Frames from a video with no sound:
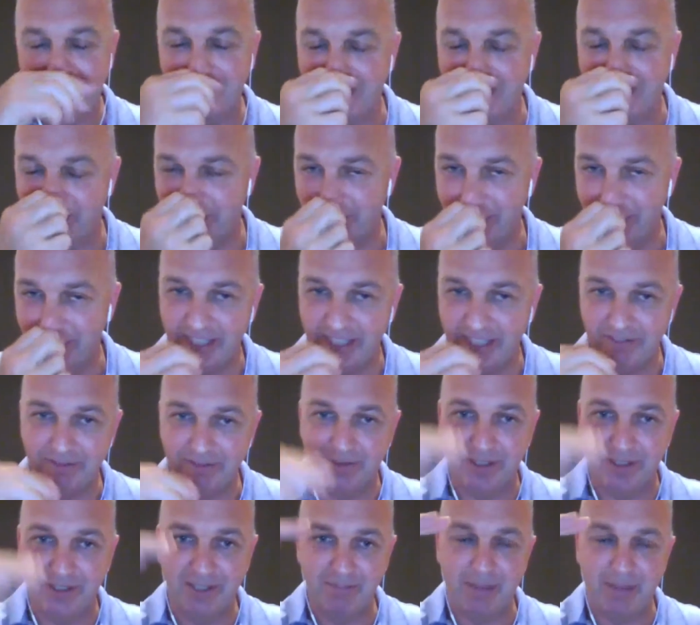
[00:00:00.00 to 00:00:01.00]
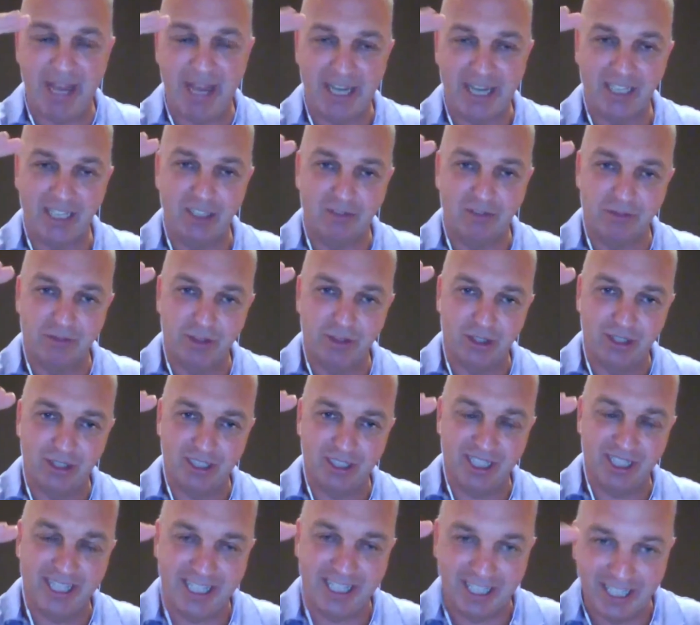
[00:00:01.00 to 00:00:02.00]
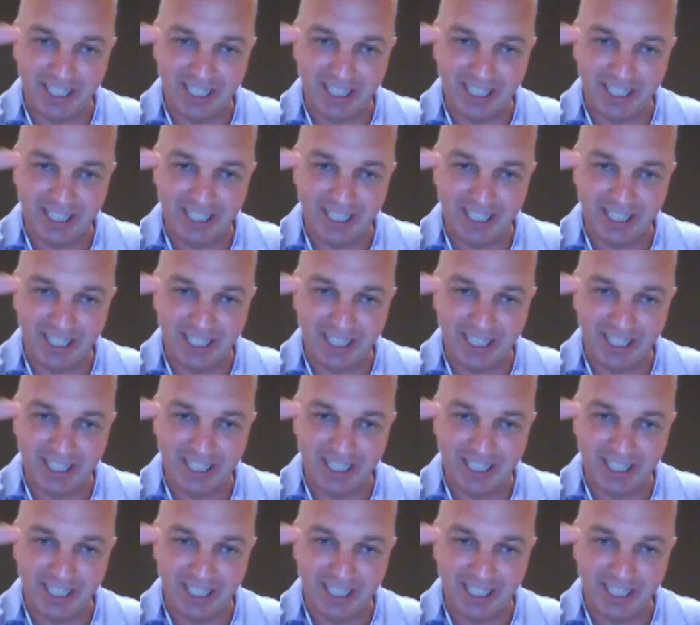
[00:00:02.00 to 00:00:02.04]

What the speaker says: if you think of the package of rocks like